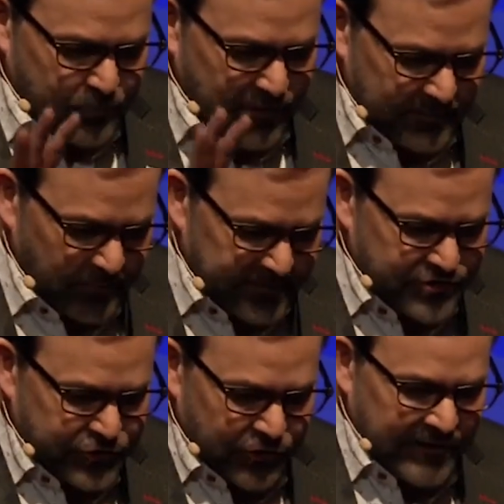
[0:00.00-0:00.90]
The problem
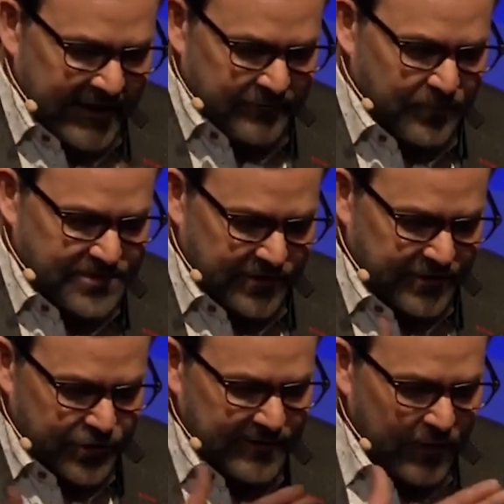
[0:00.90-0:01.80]
is you're not
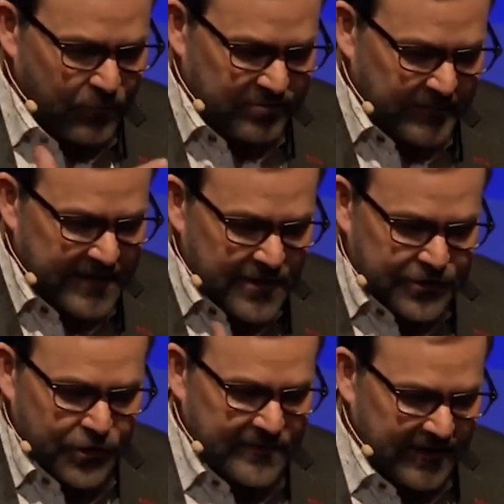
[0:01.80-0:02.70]
return, you're not with me.
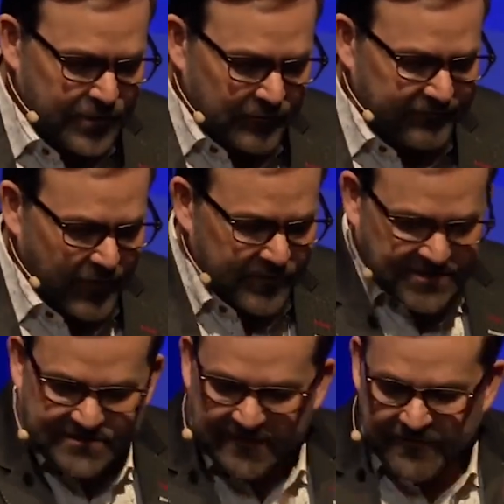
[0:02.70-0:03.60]
You're not you're
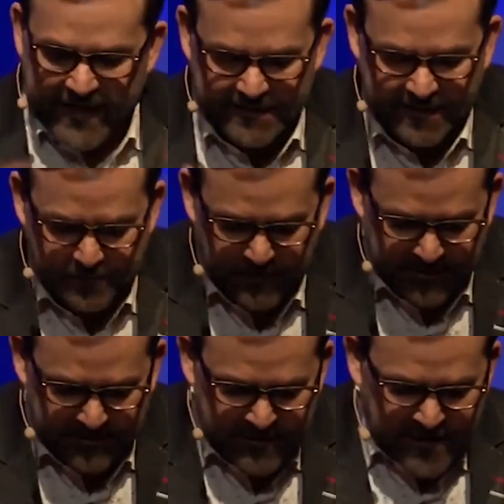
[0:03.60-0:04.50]
focused on that, not
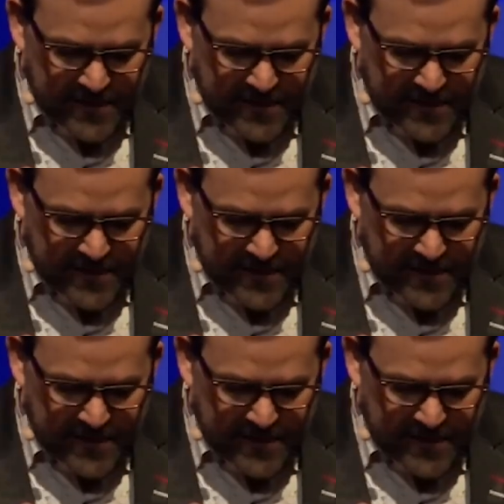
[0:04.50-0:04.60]
me.